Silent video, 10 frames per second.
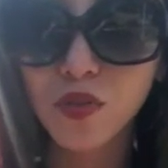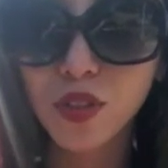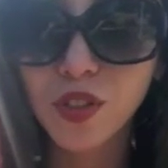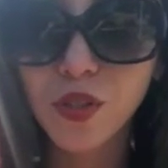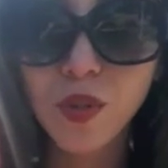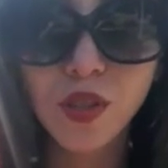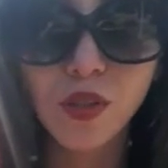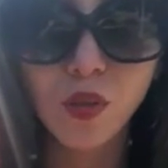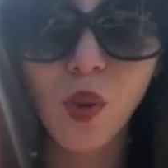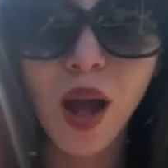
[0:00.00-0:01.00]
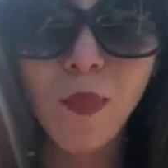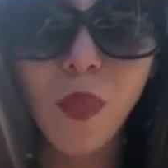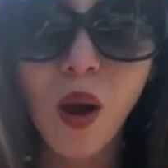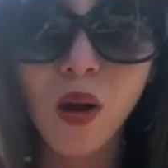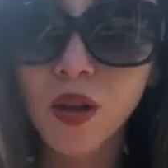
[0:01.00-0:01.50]
for you and your wine
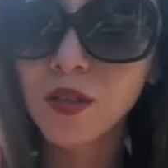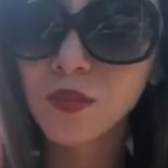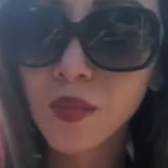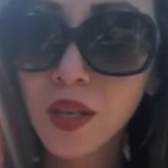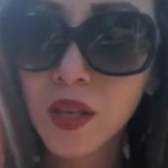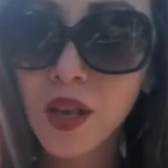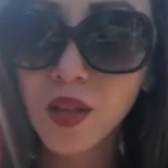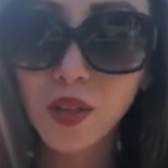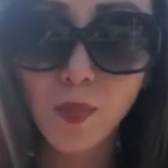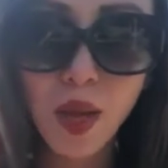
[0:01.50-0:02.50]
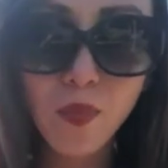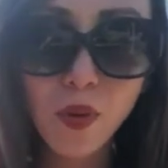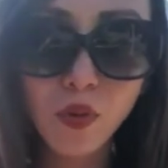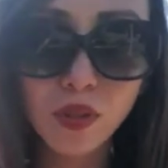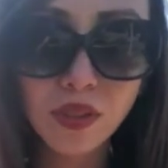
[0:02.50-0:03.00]
bar. The
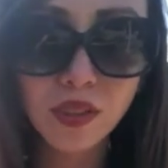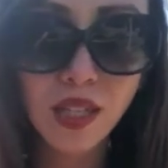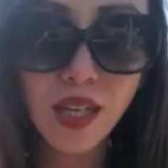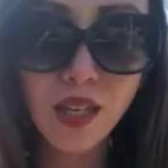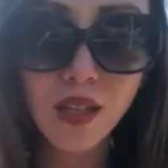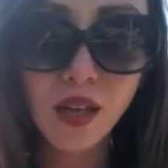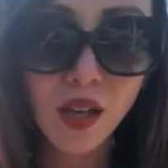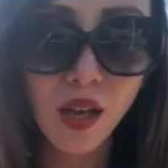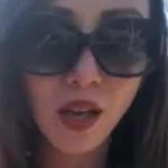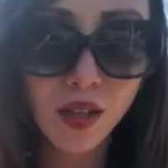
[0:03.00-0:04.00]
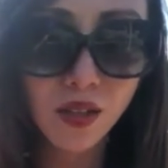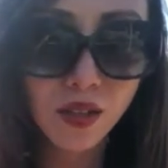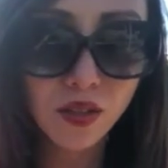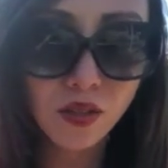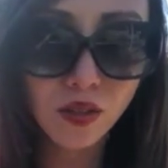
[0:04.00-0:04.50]
people would see
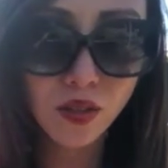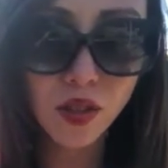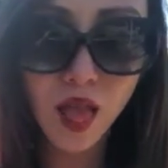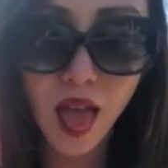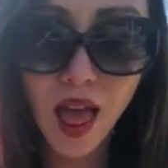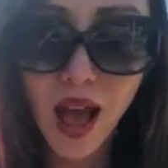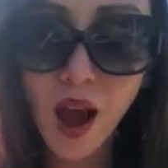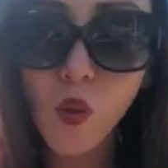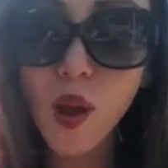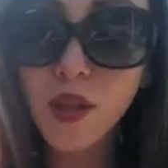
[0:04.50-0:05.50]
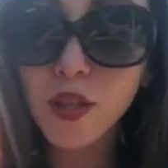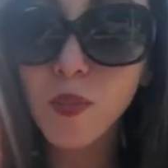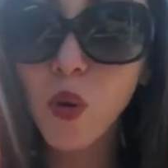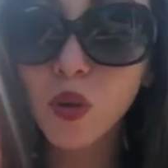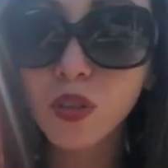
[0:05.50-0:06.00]
how well you
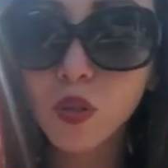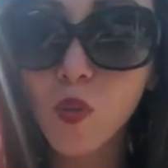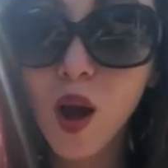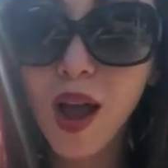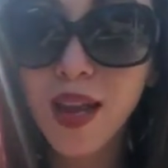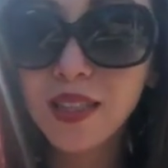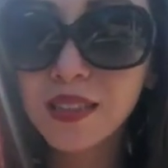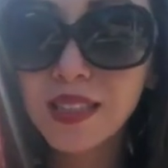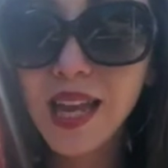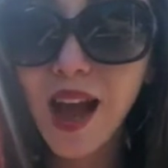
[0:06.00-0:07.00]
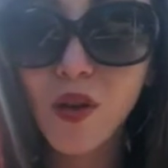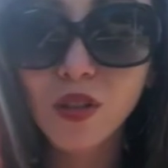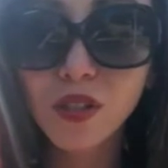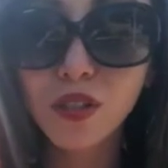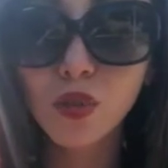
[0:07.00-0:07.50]
pour your wine and see how
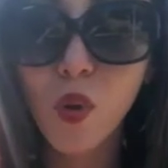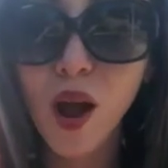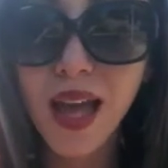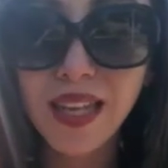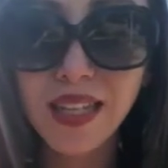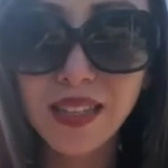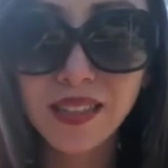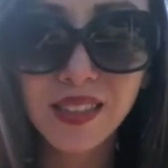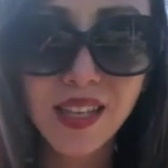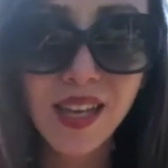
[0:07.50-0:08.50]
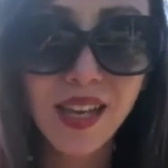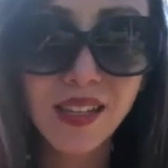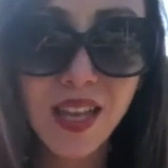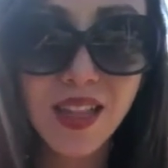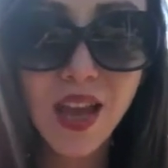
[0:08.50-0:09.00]
good your wine is.
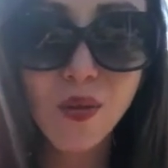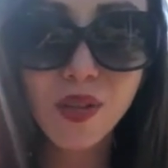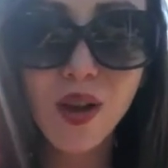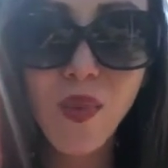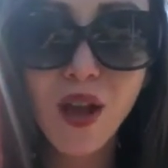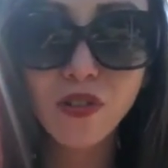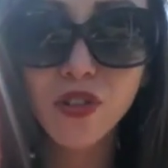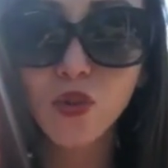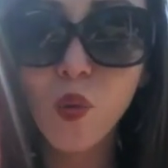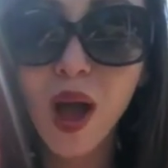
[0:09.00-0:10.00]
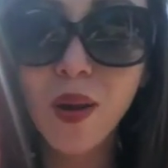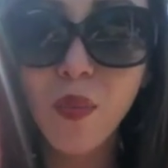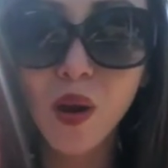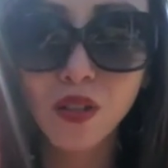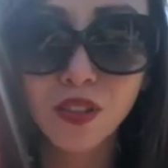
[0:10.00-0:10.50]
Then they would come out to your wine
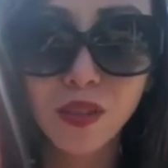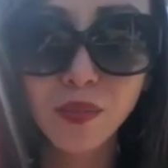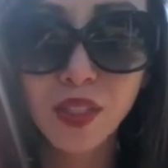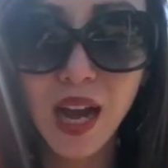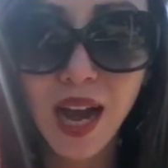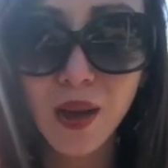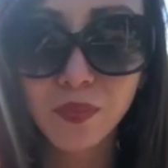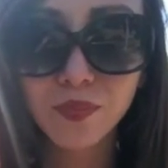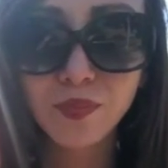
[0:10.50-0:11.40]
bar sometime.